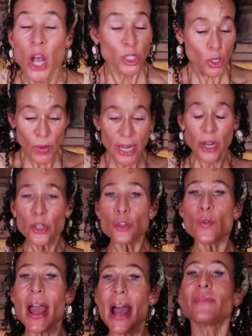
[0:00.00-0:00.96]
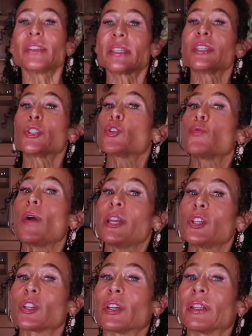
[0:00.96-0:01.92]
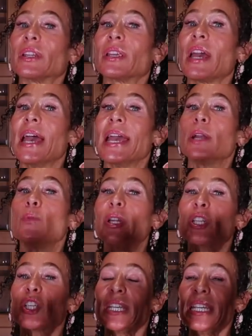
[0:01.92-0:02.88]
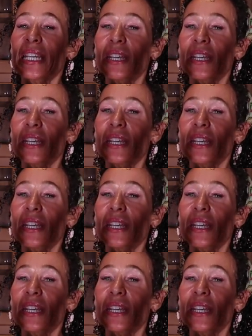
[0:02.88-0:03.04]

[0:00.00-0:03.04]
So, here you have a situation in which,